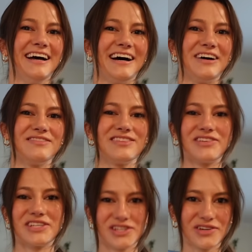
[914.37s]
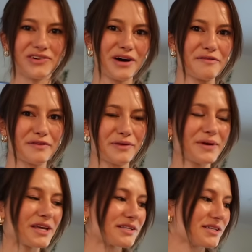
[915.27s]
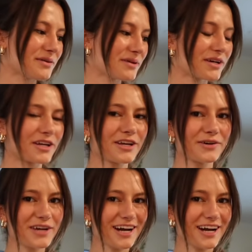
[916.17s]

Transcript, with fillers: um, so he has school off for the week. So we are going to go to